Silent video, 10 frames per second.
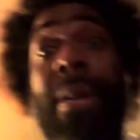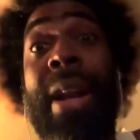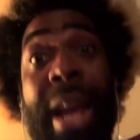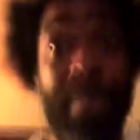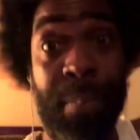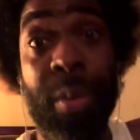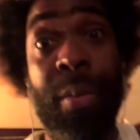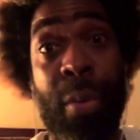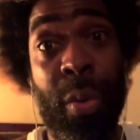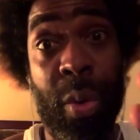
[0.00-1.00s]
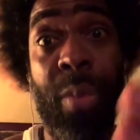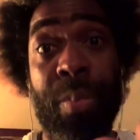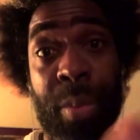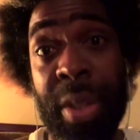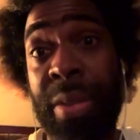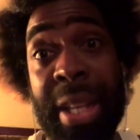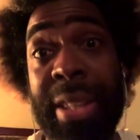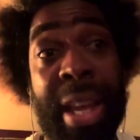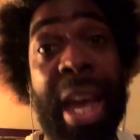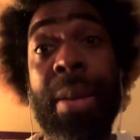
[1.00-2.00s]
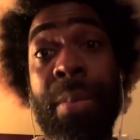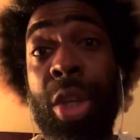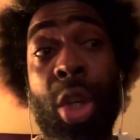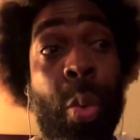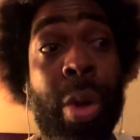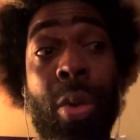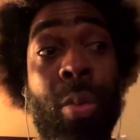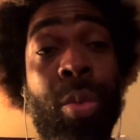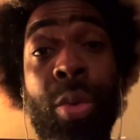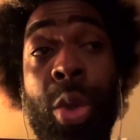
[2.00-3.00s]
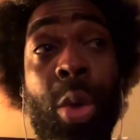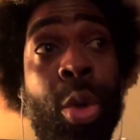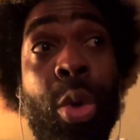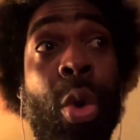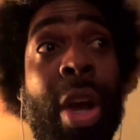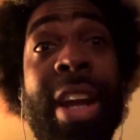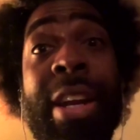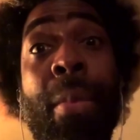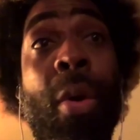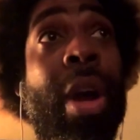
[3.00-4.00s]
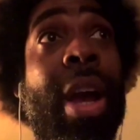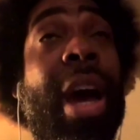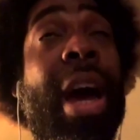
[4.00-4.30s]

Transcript: Like for in that time, Cuba don't know anymore